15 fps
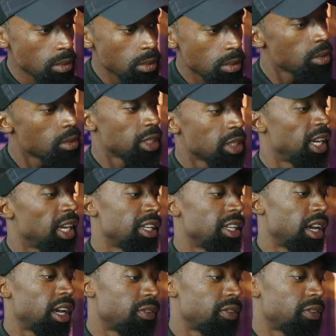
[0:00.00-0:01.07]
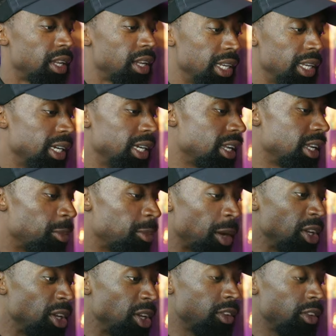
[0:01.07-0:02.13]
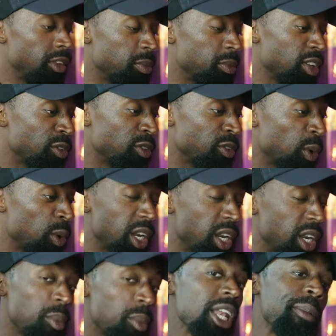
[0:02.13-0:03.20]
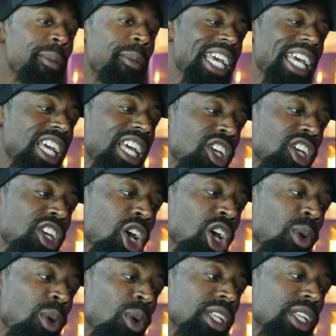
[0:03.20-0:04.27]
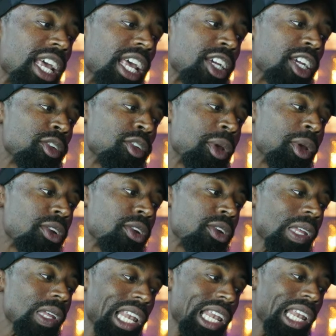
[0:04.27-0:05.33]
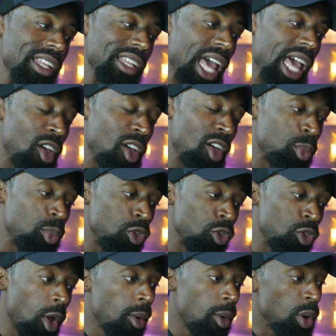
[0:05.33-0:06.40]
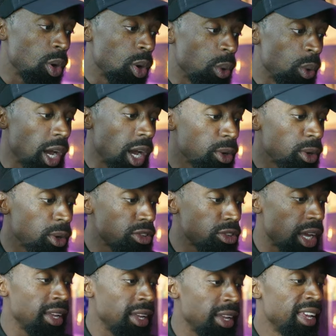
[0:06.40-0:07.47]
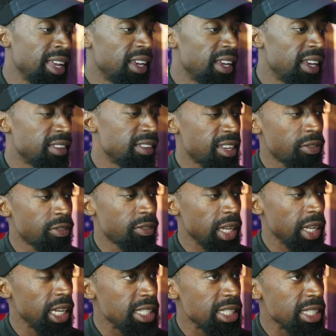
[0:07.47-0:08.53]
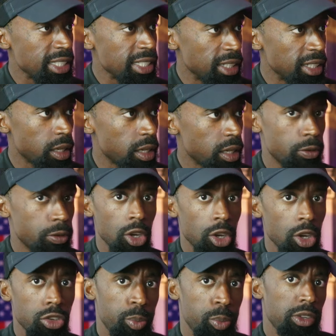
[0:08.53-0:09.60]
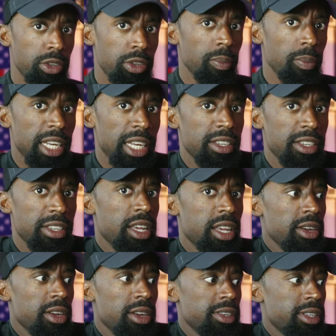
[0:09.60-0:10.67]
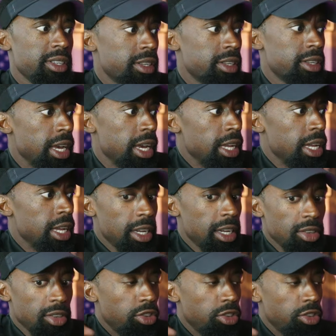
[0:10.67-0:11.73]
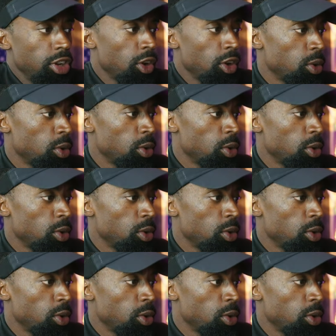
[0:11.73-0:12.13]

Yeah, definitely. There might be some stuff going there, but let me not even go into that conspiracy unless I have proof. But what I will say is definitely incentives should be something that scares us. Tesla shareholders.